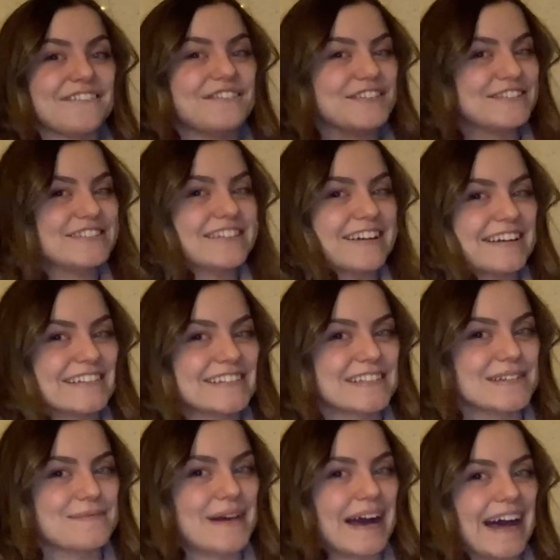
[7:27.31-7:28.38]
future Ainsley
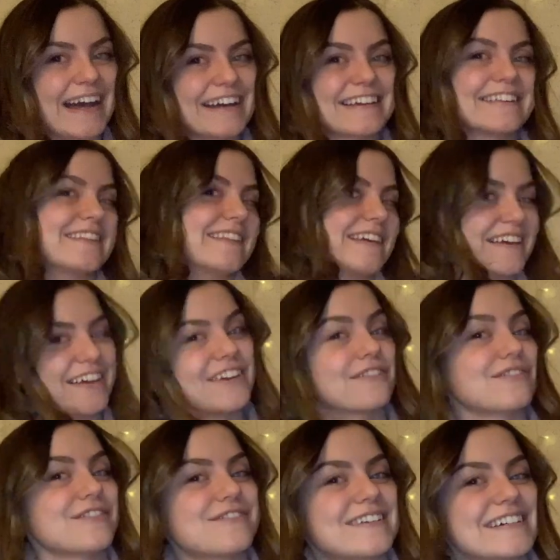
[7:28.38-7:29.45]
back. Thank you
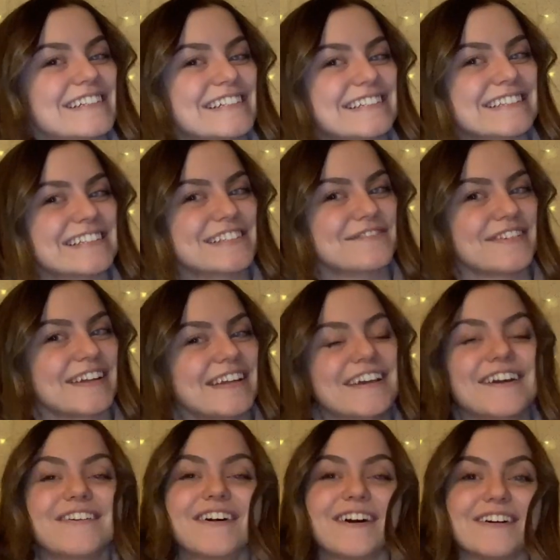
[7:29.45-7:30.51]
for watching this
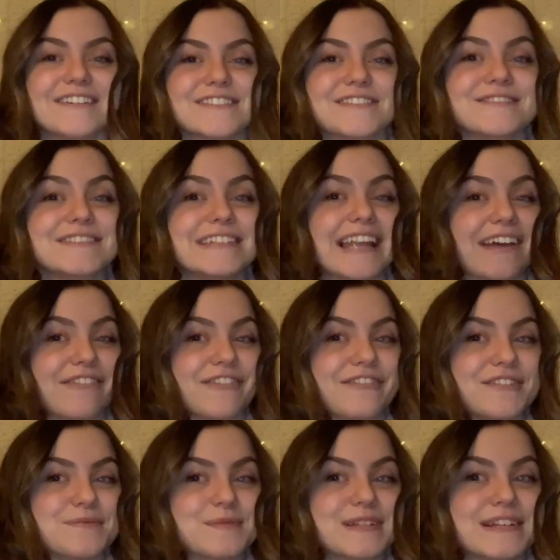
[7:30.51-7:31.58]
video. Also, never
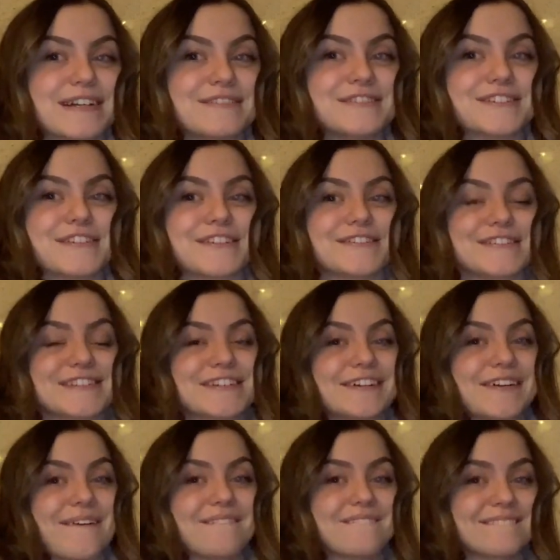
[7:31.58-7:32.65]
filmed an outro,
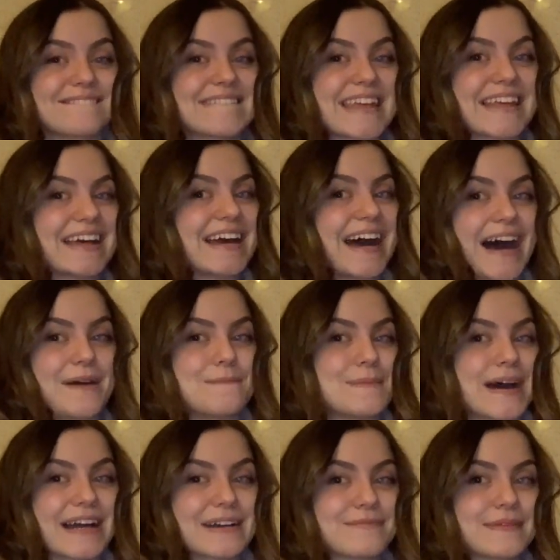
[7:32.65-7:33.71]
so I'm
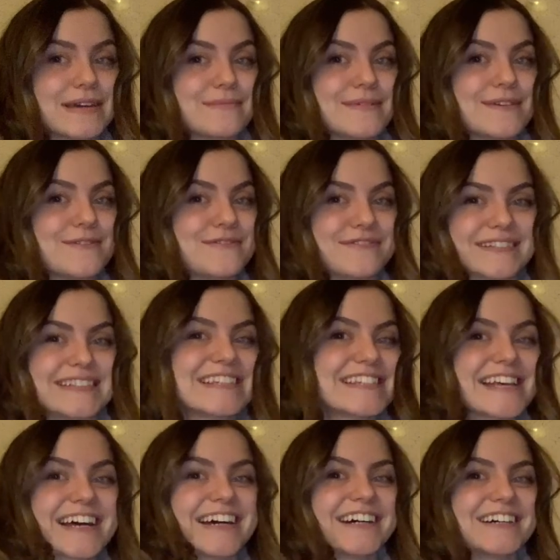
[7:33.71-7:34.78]
back, baby. What's
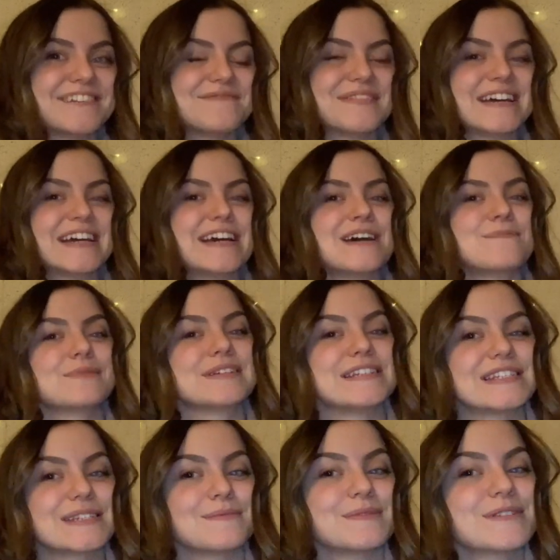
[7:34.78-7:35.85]
up? Please
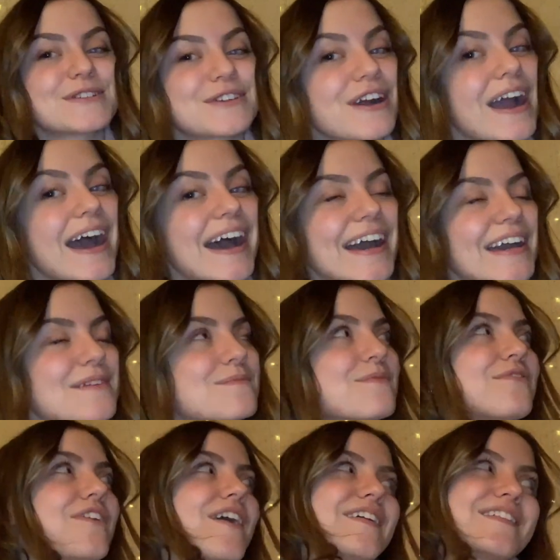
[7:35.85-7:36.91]
subscribe,
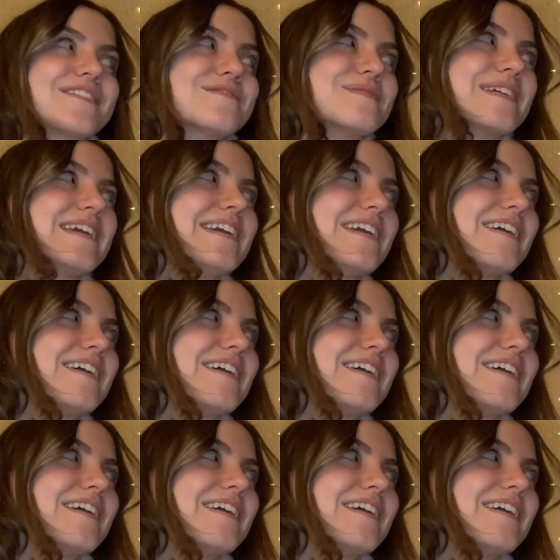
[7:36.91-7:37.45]
follow me